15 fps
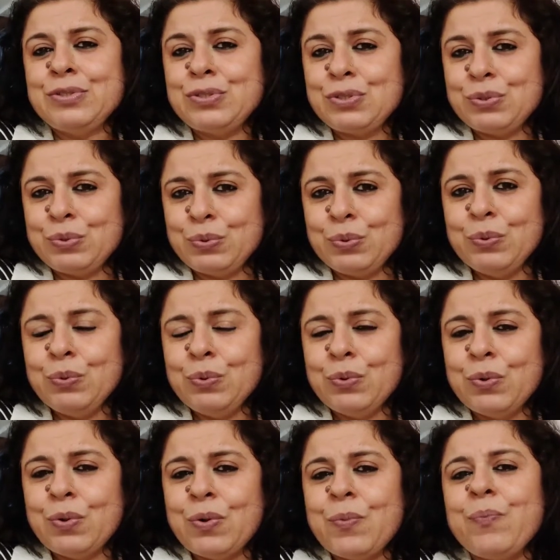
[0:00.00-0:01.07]
to
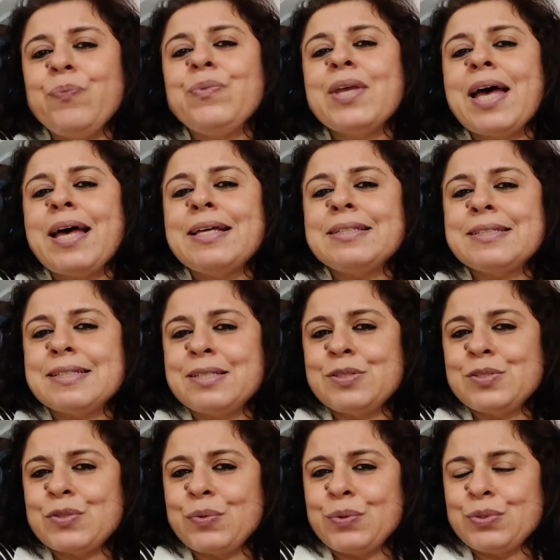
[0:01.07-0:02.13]
that
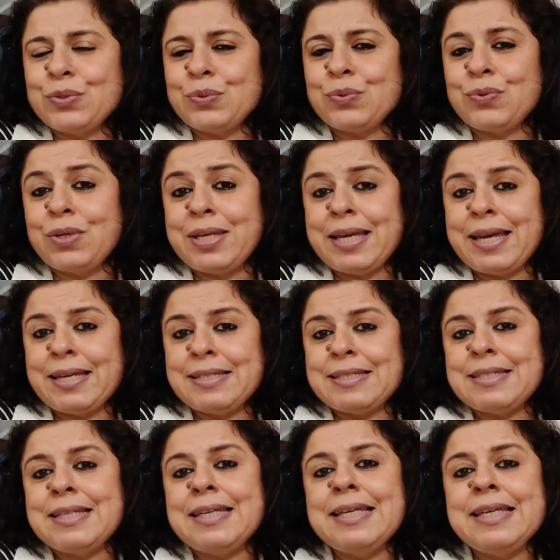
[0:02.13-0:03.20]
is going to
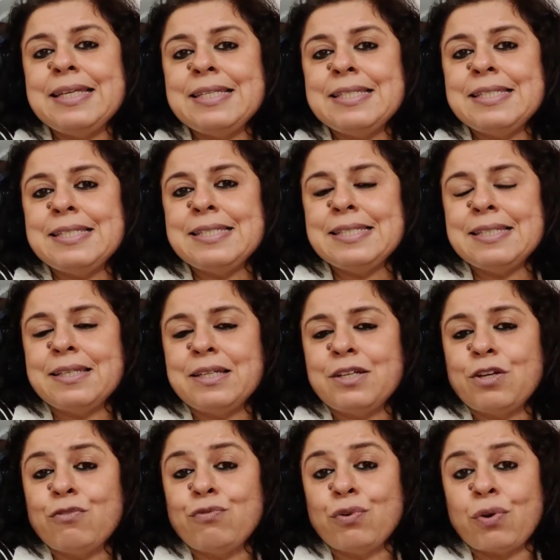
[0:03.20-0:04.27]
create ease
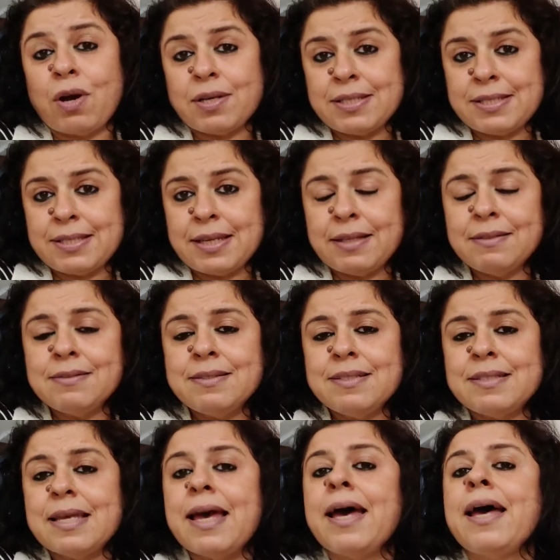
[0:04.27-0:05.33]
for
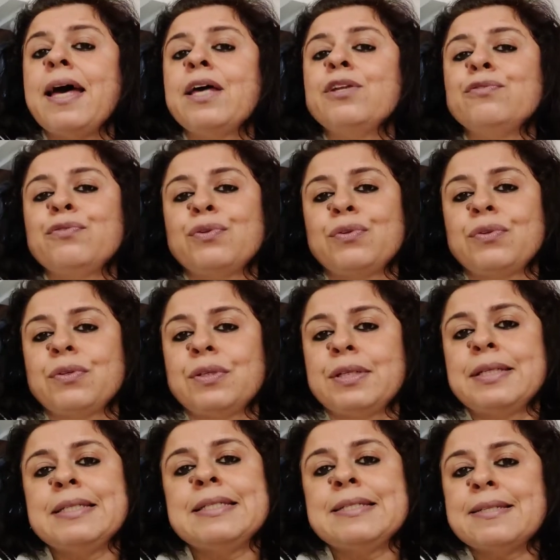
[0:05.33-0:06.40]
ourselves and for the
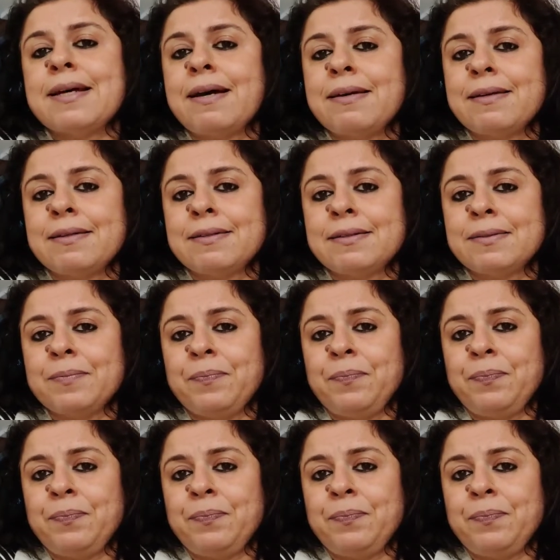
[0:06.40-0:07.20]
entire